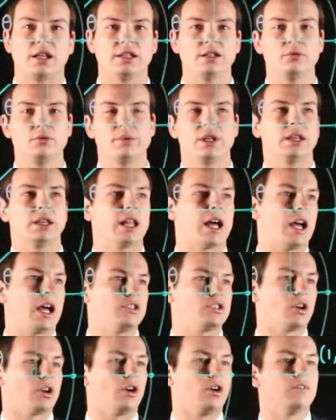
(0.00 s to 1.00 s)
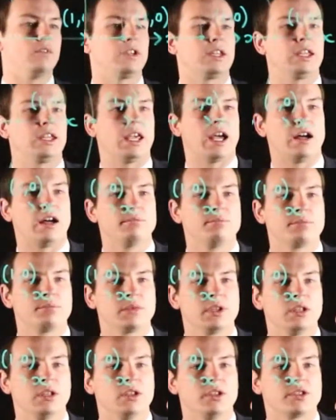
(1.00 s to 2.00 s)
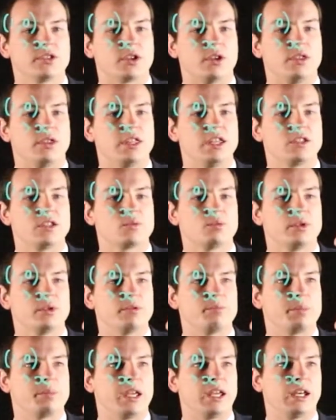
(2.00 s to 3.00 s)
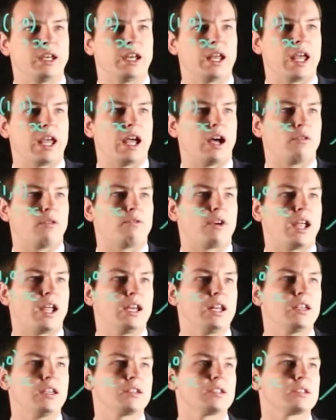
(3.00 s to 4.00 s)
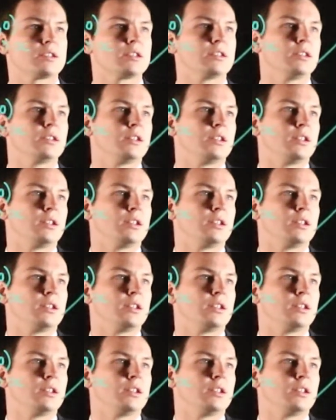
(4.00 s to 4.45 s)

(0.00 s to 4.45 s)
a little bit larger over here. So this would have been our radius.